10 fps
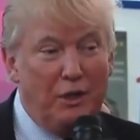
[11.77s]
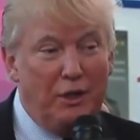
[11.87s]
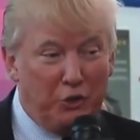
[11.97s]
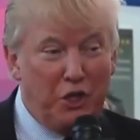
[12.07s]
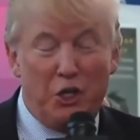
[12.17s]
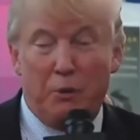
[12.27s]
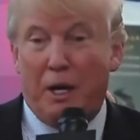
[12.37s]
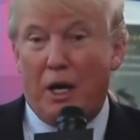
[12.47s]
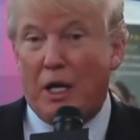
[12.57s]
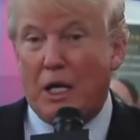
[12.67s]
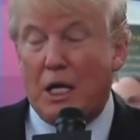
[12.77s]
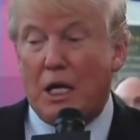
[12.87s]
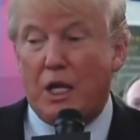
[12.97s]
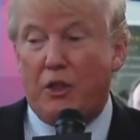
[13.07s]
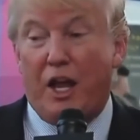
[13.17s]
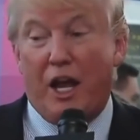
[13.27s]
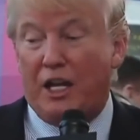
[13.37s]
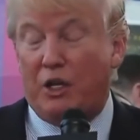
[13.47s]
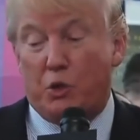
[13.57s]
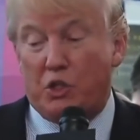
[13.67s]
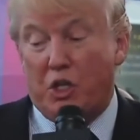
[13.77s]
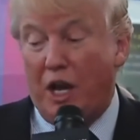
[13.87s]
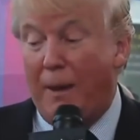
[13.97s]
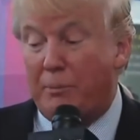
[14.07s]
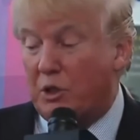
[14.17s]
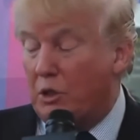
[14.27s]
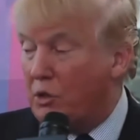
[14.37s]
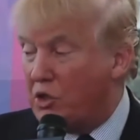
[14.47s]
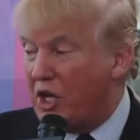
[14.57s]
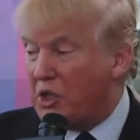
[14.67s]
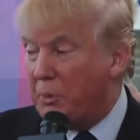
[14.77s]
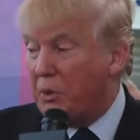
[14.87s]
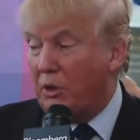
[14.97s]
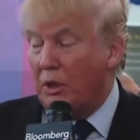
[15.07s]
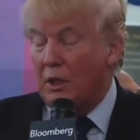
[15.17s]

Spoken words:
He'll tell you about it. The island was an absolute cesspool.